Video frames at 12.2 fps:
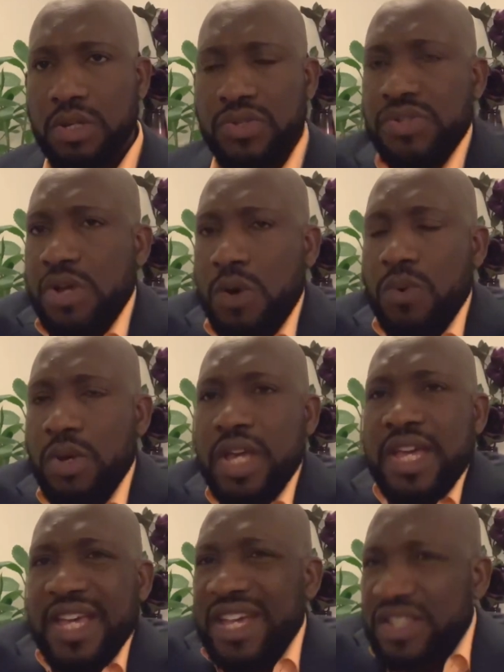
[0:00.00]
So
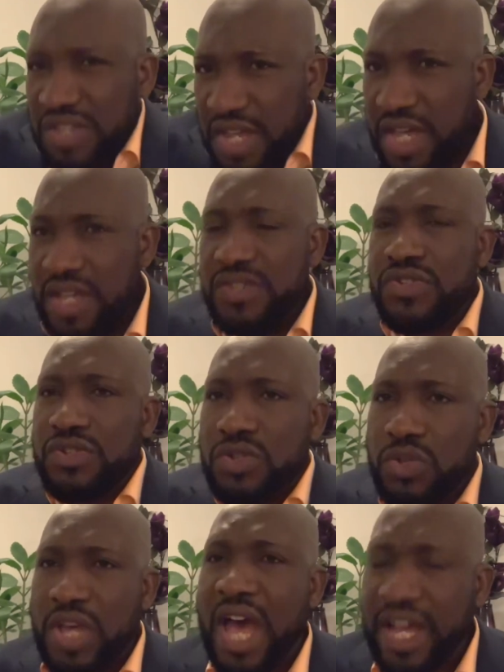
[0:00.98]
it is
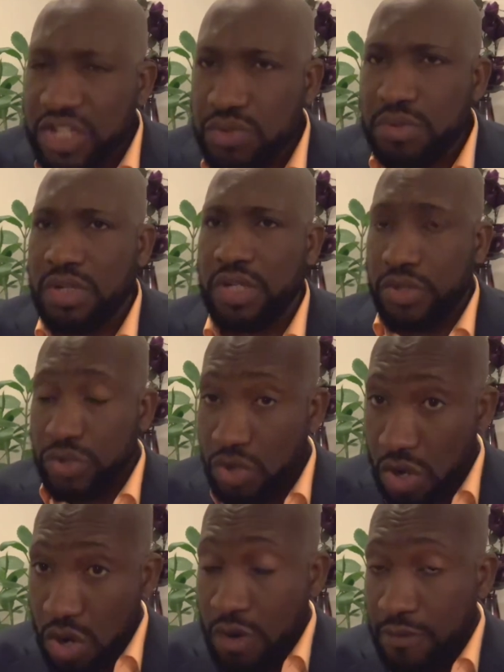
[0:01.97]
actually
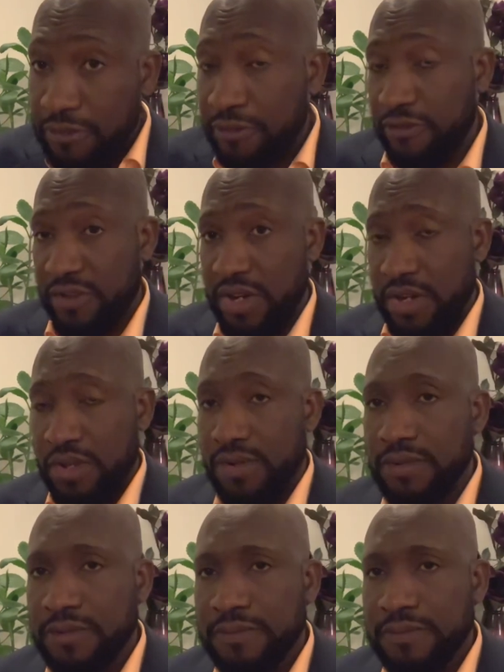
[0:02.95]
your own failure